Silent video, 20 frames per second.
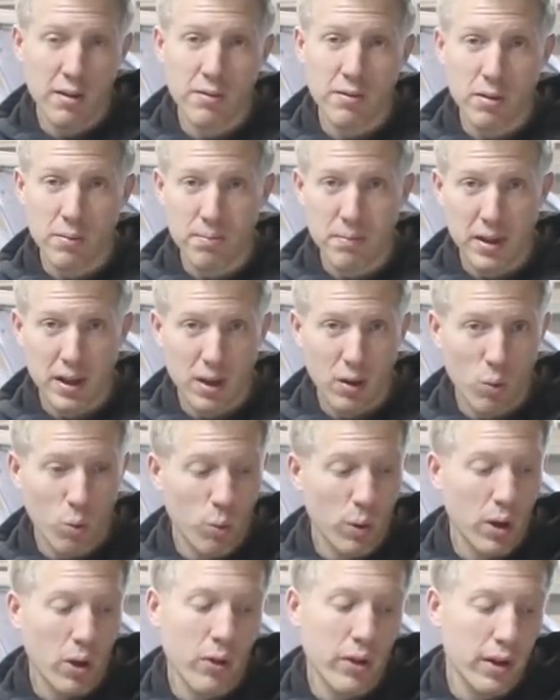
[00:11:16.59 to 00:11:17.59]
for
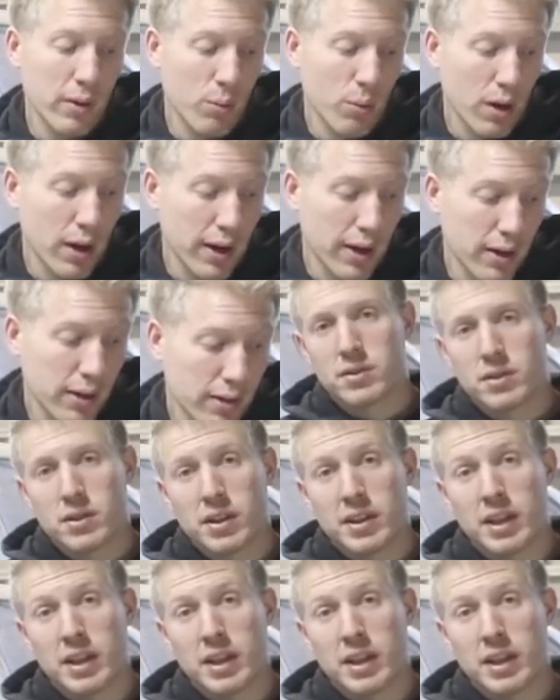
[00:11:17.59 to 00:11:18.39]
MIG welding wire.